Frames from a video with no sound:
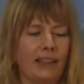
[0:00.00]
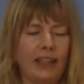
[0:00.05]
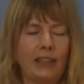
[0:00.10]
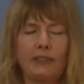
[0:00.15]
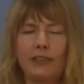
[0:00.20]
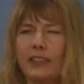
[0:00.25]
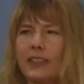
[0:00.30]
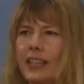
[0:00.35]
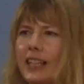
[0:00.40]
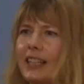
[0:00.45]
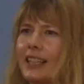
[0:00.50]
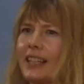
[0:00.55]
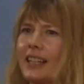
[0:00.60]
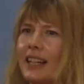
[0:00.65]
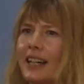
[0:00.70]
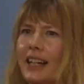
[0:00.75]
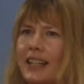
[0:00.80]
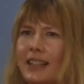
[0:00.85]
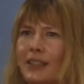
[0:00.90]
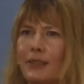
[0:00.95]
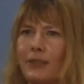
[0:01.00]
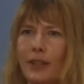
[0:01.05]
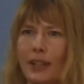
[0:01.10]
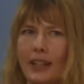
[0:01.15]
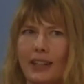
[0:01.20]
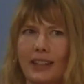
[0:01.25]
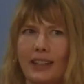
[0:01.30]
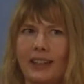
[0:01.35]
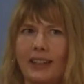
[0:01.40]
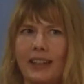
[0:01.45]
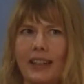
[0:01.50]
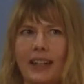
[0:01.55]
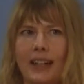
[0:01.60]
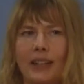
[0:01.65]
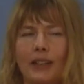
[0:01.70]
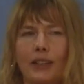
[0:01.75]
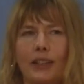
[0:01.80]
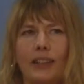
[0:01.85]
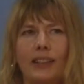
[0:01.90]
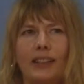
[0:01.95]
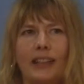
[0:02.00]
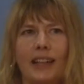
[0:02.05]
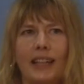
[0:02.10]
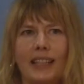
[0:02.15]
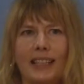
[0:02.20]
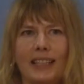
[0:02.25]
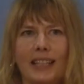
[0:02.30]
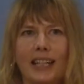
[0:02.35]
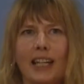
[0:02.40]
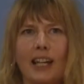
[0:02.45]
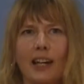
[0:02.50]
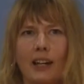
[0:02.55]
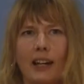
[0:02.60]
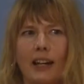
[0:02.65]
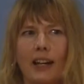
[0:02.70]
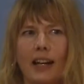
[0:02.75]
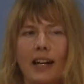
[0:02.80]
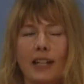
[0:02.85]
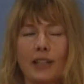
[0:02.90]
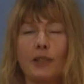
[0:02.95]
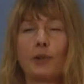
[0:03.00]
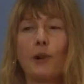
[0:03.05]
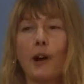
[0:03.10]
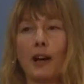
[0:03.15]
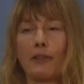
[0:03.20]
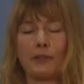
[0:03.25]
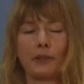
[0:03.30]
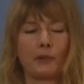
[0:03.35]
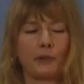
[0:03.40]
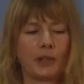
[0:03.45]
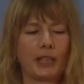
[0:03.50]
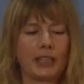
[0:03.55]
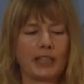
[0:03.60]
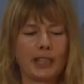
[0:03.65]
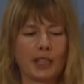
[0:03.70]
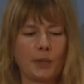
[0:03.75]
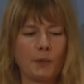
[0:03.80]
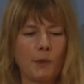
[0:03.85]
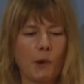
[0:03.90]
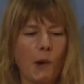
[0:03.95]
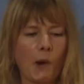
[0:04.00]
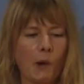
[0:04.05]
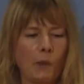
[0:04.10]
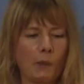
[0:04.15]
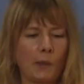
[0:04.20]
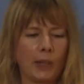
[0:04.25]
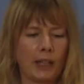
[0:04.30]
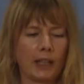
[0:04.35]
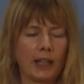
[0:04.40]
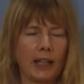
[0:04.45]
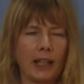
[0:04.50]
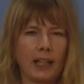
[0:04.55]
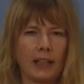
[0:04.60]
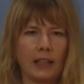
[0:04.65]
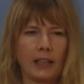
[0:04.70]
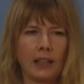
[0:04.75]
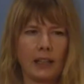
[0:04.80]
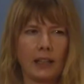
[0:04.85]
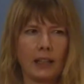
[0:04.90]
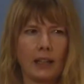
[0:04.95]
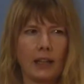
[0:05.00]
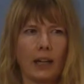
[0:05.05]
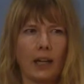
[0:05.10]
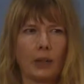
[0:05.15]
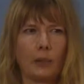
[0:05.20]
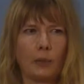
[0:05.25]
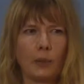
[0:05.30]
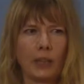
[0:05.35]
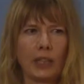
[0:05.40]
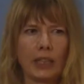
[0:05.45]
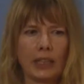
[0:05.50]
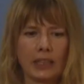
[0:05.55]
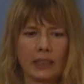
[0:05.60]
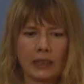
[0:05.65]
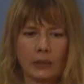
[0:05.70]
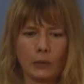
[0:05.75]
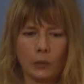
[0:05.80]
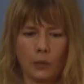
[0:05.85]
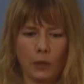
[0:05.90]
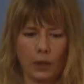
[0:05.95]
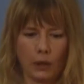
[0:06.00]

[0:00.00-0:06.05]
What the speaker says: feel like I say I do often read this poem, but I read it